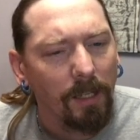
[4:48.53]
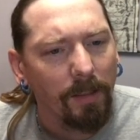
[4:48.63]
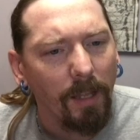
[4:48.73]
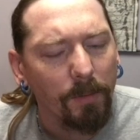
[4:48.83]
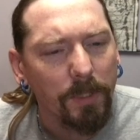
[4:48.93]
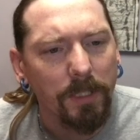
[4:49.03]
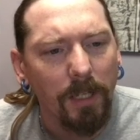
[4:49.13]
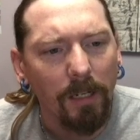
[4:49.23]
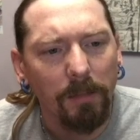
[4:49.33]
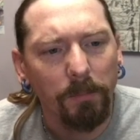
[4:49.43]
That was
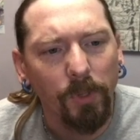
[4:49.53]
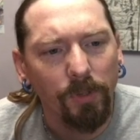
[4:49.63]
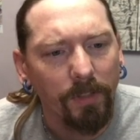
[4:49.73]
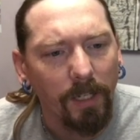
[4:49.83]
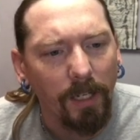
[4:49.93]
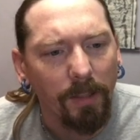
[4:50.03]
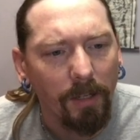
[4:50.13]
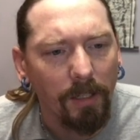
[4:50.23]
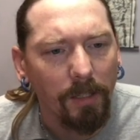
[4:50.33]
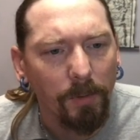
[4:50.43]
not a move that I thought
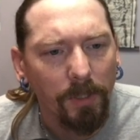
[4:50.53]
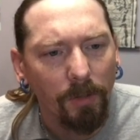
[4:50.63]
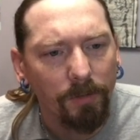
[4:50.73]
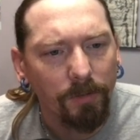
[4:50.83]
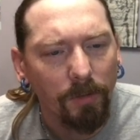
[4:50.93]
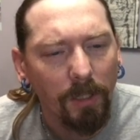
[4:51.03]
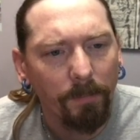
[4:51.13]
he would go for.